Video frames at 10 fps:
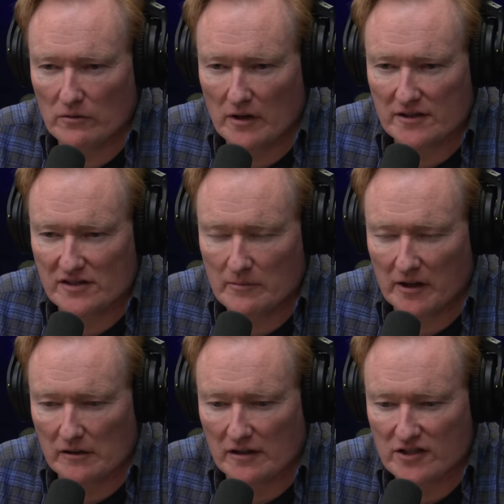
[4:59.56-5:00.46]
uh, see me
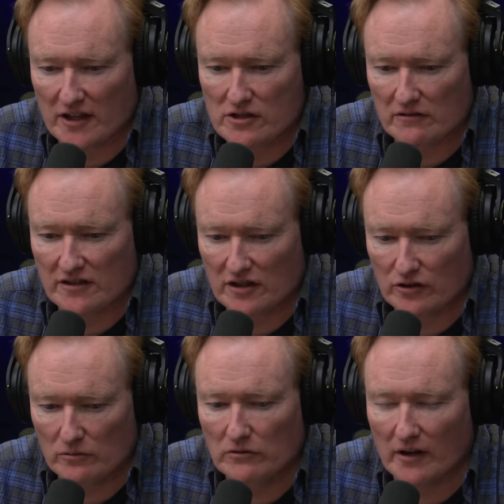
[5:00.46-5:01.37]
in Los Angeles and
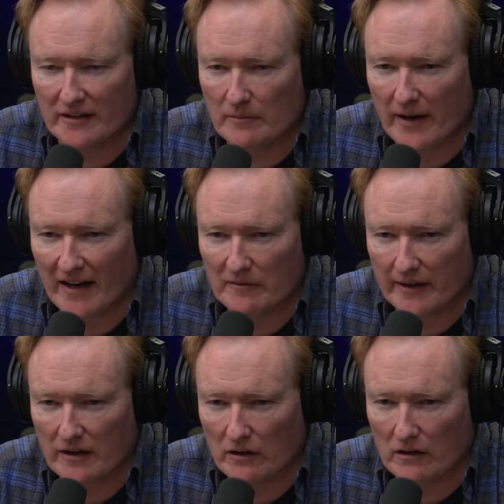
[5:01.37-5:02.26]
you look at the back of my
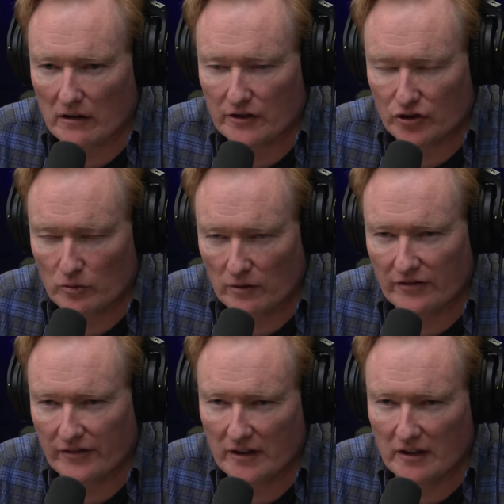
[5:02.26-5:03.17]
car, you will
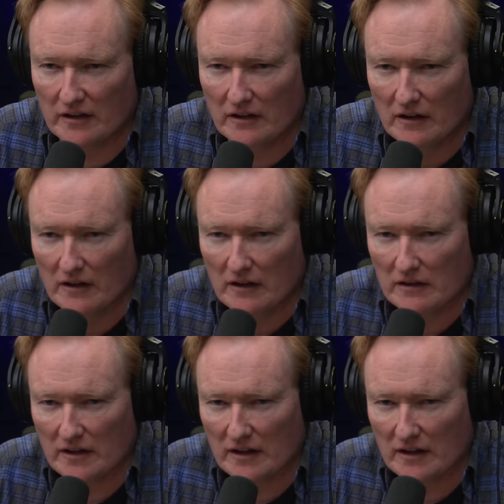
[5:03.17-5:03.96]
see that